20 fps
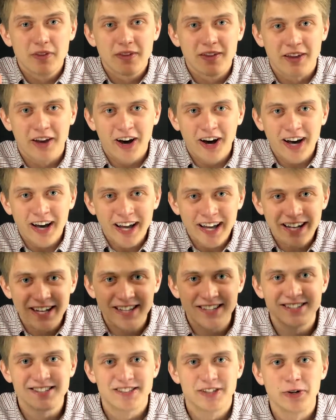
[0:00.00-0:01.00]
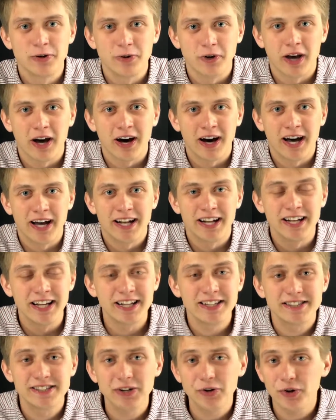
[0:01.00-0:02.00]
God is still God, and
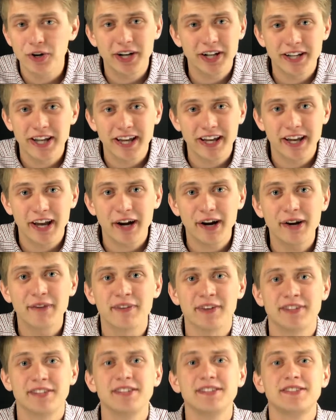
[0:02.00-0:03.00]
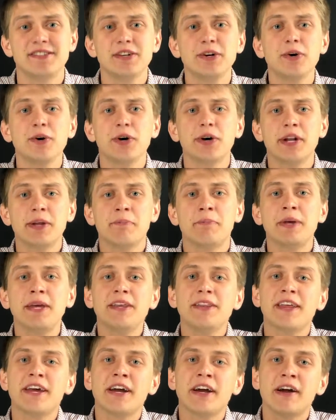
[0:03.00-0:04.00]
he's still going to take care of us. He's still going to be
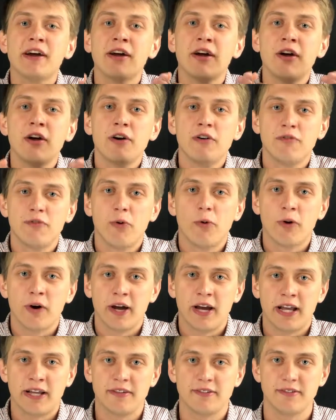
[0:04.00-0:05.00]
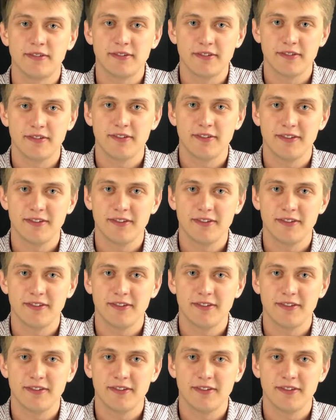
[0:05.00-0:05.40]
there for us.